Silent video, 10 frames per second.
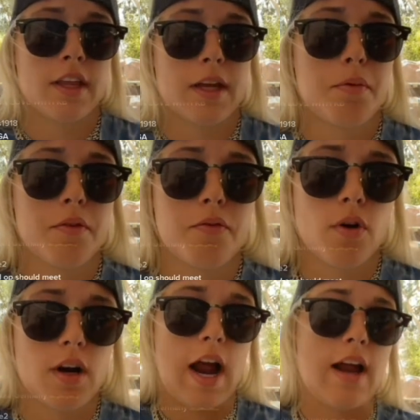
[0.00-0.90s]
Like
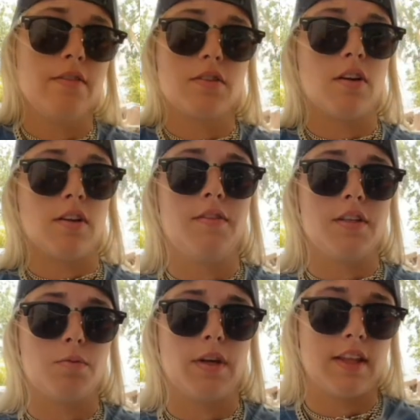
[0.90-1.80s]
before I even saw Liv
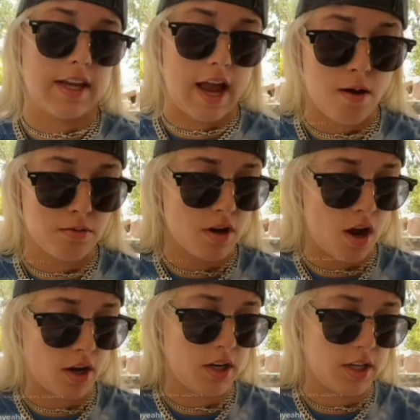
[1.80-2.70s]
this weekend, like I was
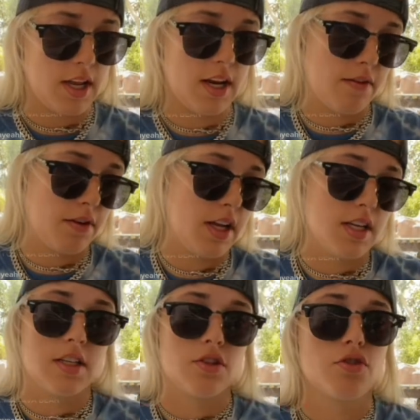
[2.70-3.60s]
talking to Katie every day
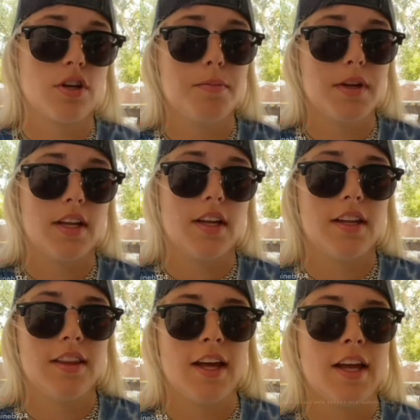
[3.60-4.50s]
since treatment,
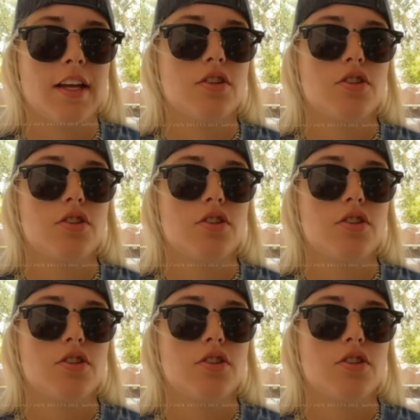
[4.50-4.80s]
and like